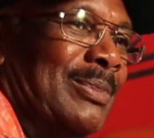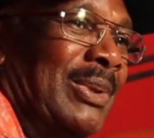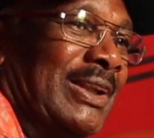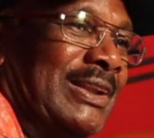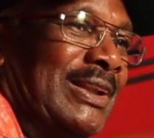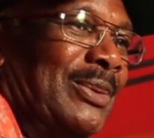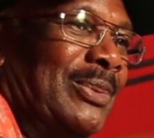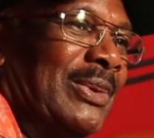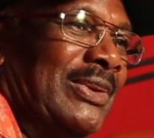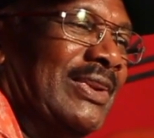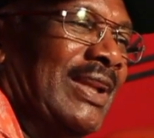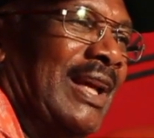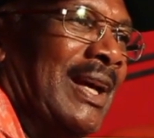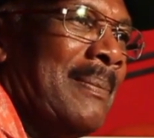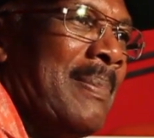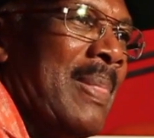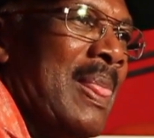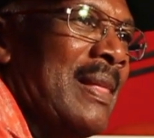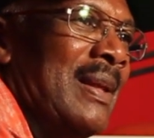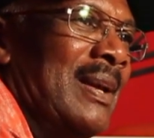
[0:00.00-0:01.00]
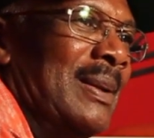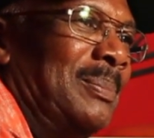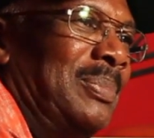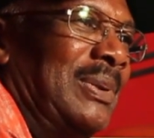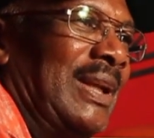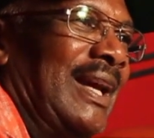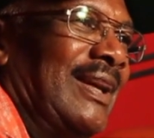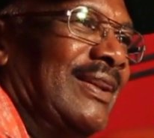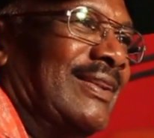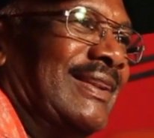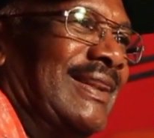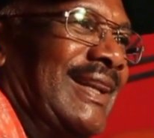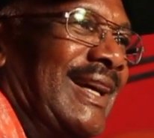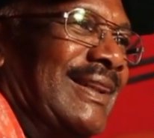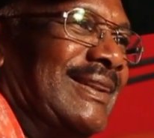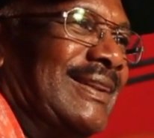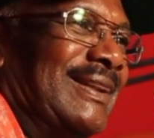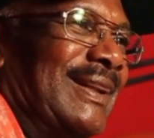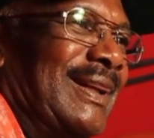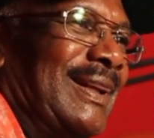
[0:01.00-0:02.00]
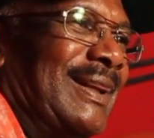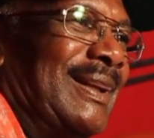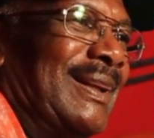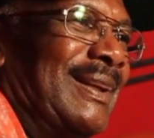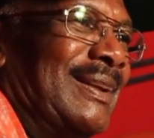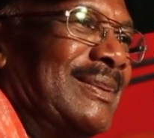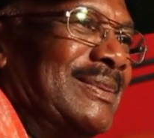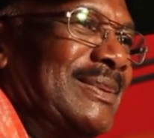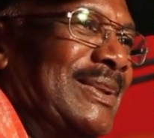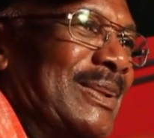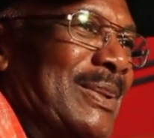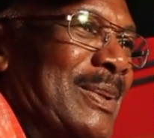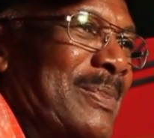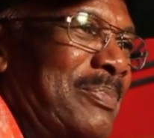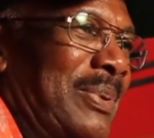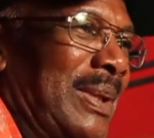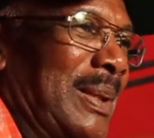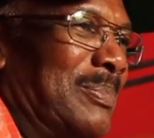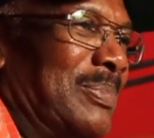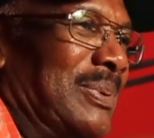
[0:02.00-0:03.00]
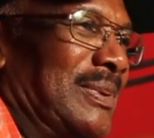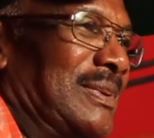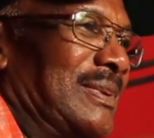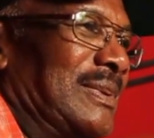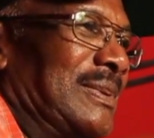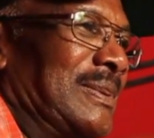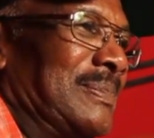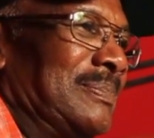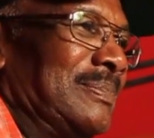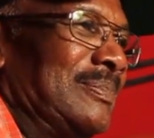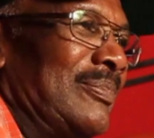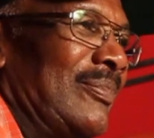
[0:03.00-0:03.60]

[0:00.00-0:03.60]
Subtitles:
But it was a place that you know, people